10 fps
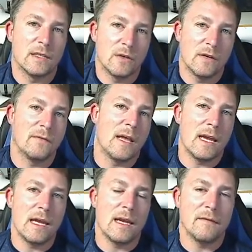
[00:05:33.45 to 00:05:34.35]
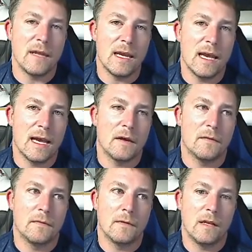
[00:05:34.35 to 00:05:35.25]
So if they
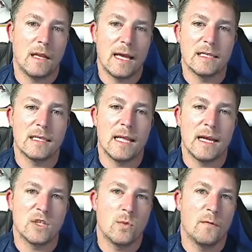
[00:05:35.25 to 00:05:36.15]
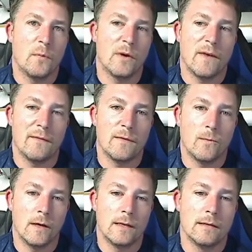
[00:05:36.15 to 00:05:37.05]
have less than that 12.5 to
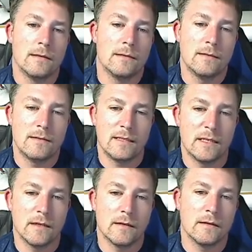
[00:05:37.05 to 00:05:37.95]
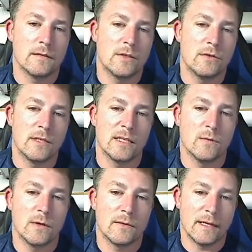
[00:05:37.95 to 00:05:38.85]
1 tier 2 to tier
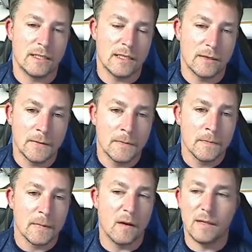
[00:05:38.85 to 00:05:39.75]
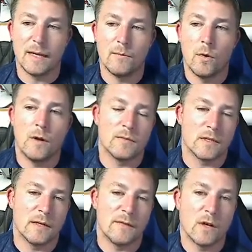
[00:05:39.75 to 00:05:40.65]
1 ratio, I mean, like, I'm
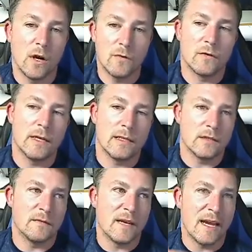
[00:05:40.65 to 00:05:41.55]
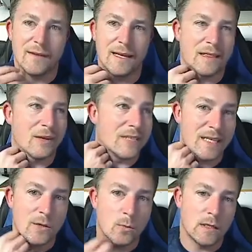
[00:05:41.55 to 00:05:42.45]
sorry, if they're over it, so if they have like
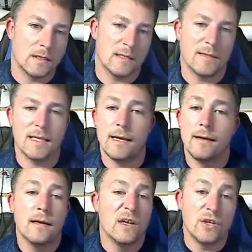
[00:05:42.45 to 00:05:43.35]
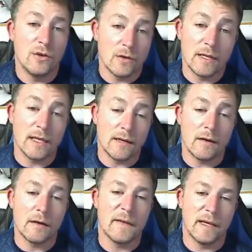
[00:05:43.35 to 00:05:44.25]
13 to 1 or something like that, you're gonna get a
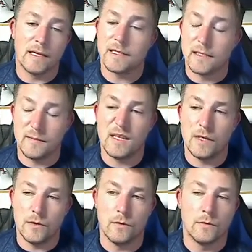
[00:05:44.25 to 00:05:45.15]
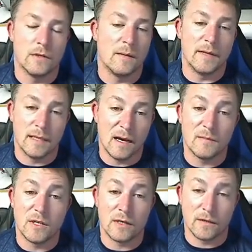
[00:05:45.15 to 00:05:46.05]
nerf hit and it's gonna be huge. I mean, I'm
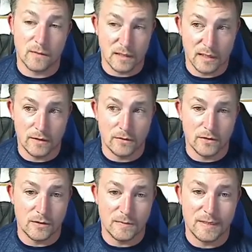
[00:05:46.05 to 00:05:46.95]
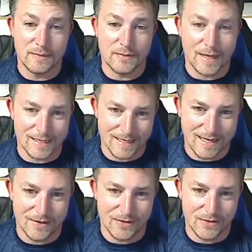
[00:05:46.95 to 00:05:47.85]
talking really huge. You'd be surprised at
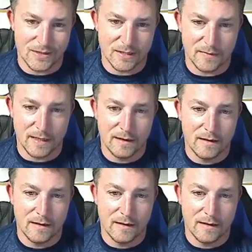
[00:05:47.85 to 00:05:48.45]
how huge it's gonna be.